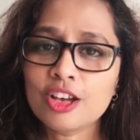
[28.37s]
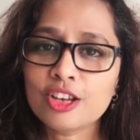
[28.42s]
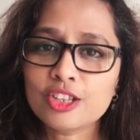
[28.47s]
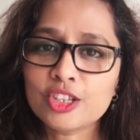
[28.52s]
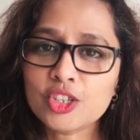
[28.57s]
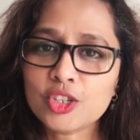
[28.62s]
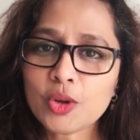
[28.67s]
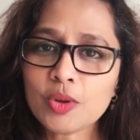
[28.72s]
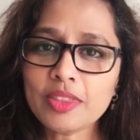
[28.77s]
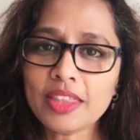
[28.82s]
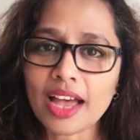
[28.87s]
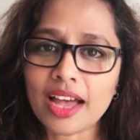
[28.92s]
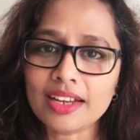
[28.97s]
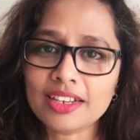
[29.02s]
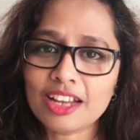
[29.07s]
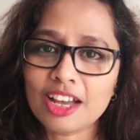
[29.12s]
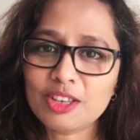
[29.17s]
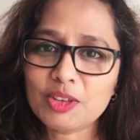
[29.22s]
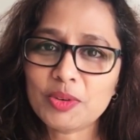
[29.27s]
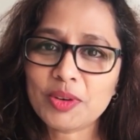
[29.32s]
so
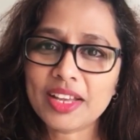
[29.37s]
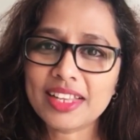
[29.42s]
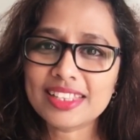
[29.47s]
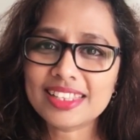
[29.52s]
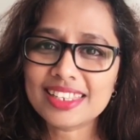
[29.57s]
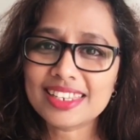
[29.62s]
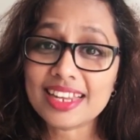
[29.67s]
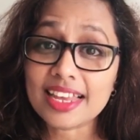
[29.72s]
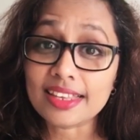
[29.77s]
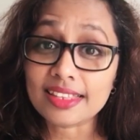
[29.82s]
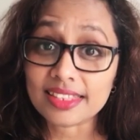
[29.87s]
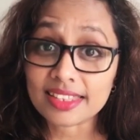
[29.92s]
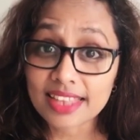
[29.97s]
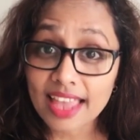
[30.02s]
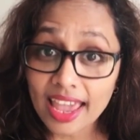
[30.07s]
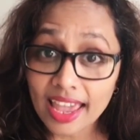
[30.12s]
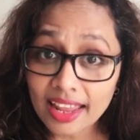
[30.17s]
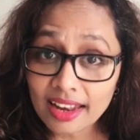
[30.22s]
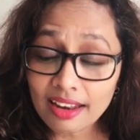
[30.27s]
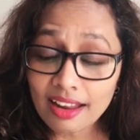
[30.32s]
that you can stay
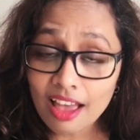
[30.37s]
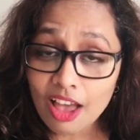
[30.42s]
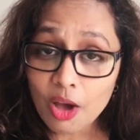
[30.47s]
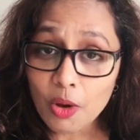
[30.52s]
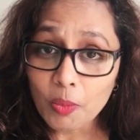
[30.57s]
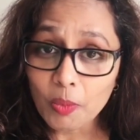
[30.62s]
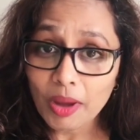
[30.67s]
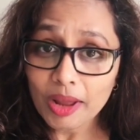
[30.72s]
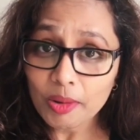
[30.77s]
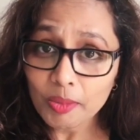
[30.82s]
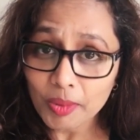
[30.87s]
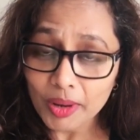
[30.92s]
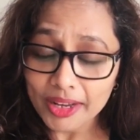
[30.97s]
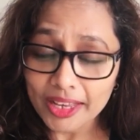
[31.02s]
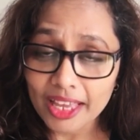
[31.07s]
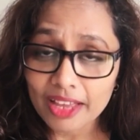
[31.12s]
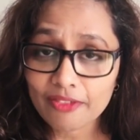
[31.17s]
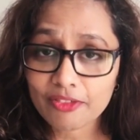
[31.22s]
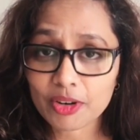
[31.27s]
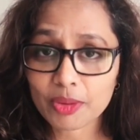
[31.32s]
sane while
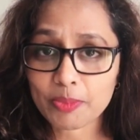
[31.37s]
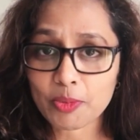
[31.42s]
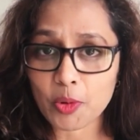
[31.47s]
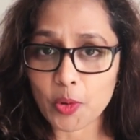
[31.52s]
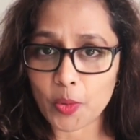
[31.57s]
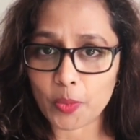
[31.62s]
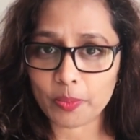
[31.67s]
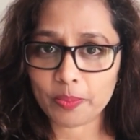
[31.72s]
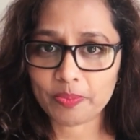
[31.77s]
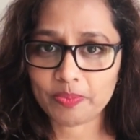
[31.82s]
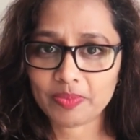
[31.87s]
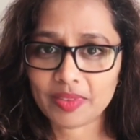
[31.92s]
working from home.